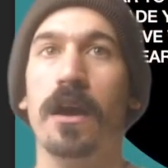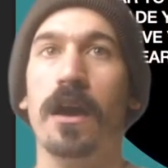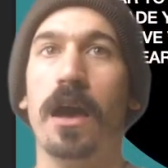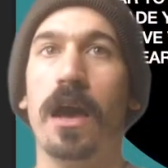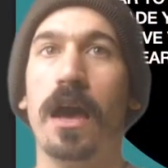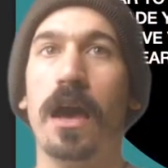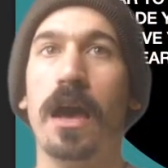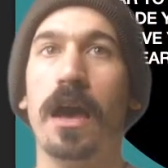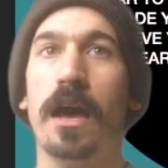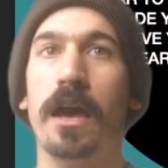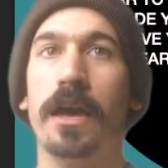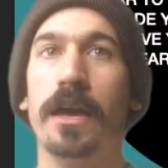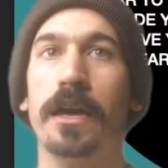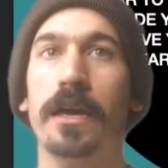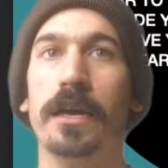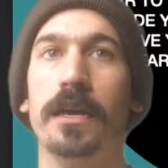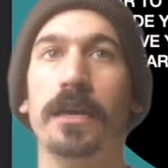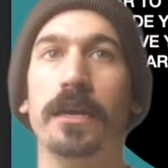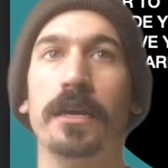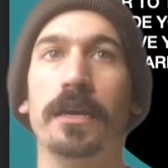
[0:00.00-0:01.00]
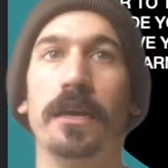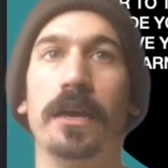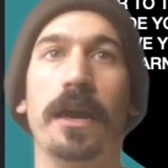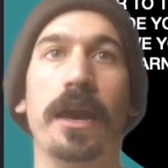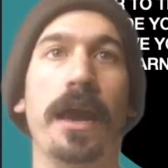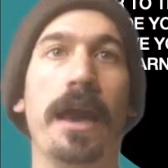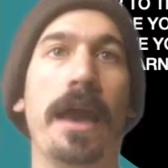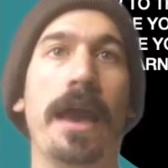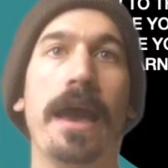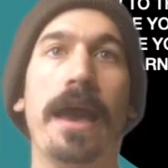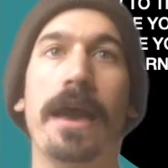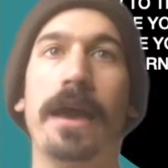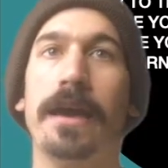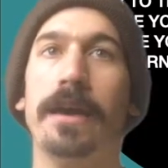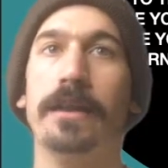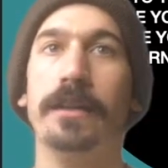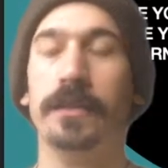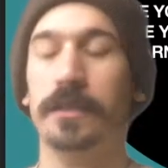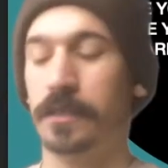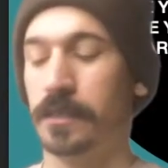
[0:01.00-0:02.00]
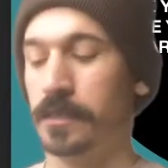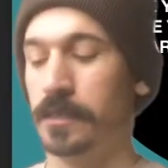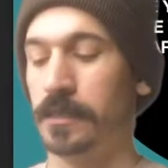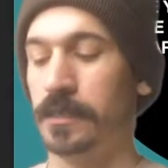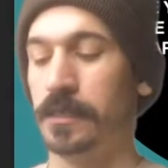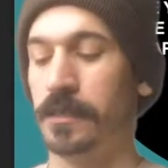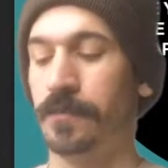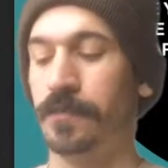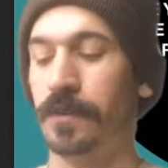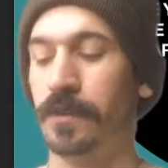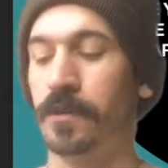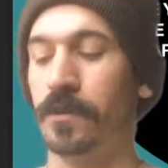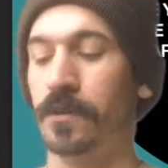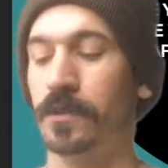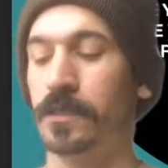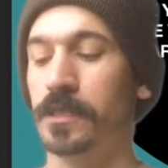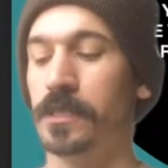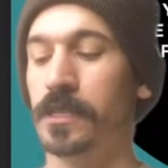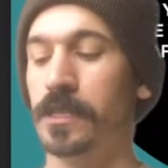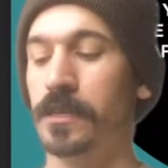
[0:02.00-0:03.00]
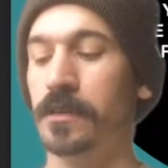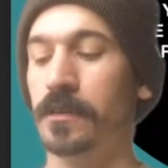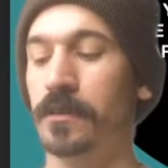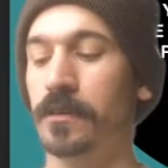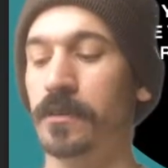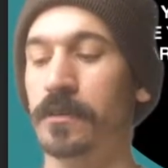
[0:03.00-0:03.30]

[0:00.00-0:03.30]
I had difficulty